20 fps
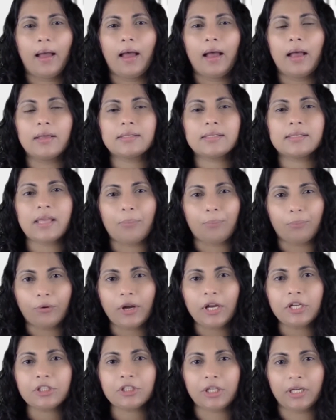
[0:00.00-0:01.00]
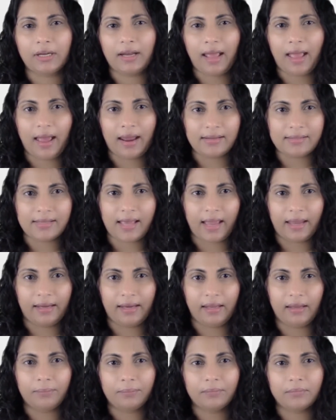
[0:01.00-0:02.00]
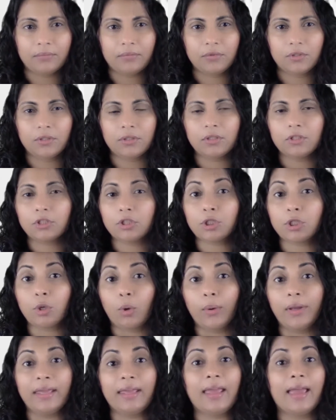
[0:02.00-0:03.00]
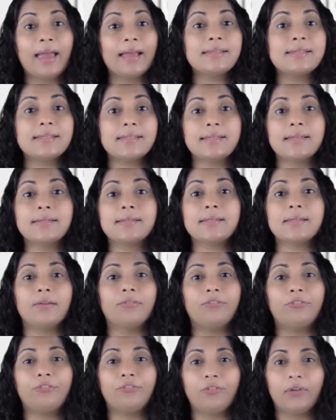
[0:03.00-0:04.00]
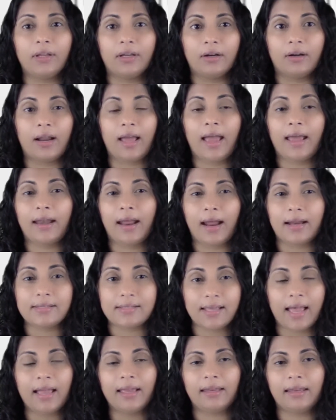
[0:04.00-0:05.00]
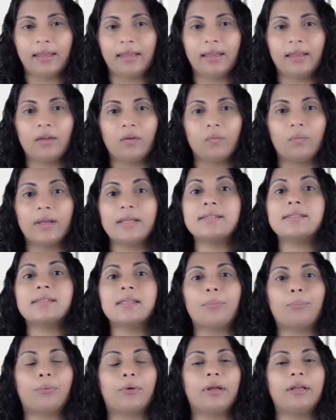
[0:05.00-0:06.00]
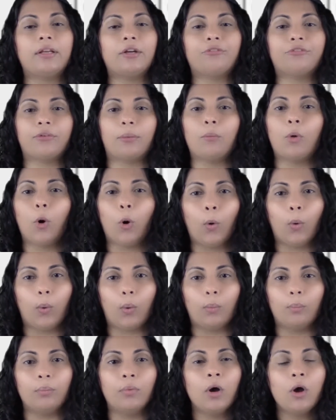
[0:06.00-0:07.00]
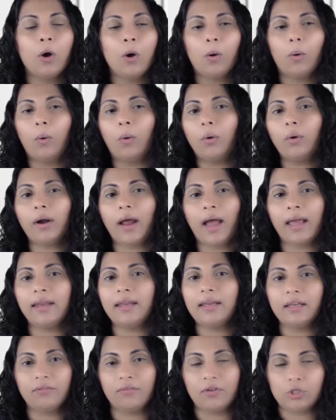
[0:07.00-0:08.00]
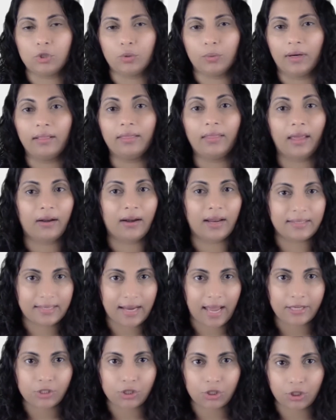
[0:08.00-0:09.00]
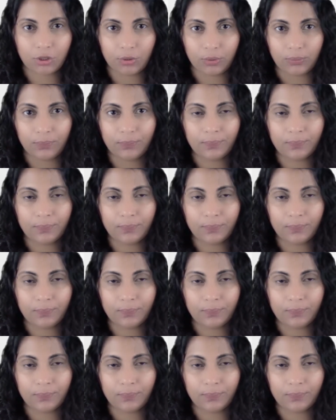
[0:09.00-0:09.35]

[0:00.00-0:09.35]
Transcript: separation anxiety, showing excessive fear and anxiety when separated from home or an individual they are attached to.